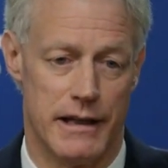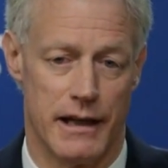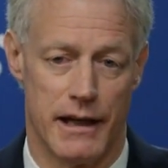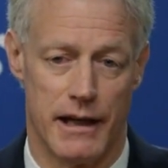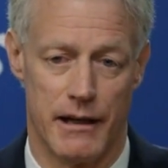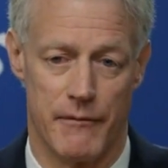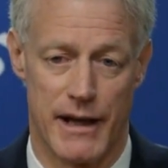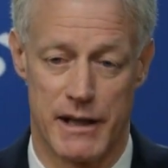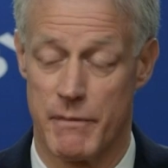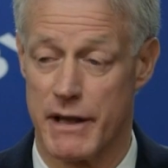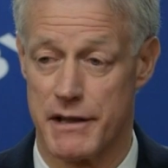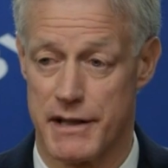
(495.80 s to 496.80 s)

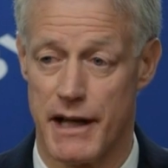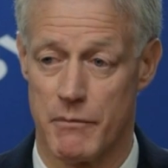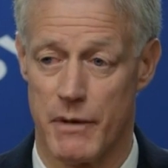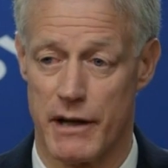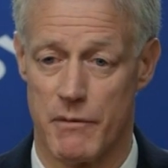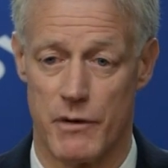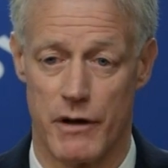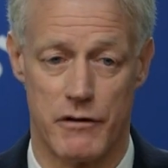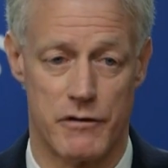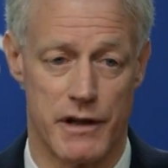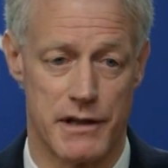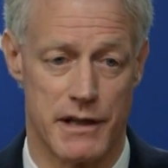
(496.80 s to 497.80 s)
That's been set by the Board
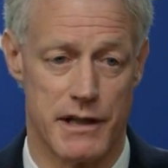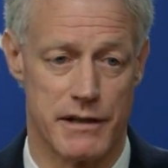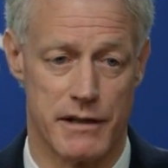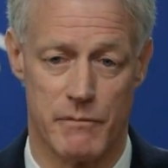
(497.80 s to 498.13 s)
of Trustees